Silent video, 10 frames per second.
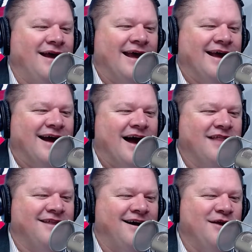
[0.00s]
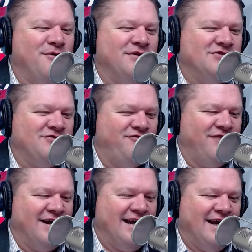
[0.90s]
And I thought it was
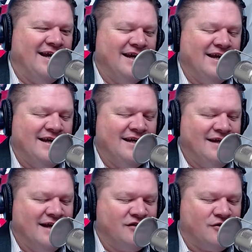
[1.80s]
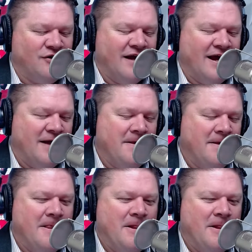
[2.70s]
funny yesterday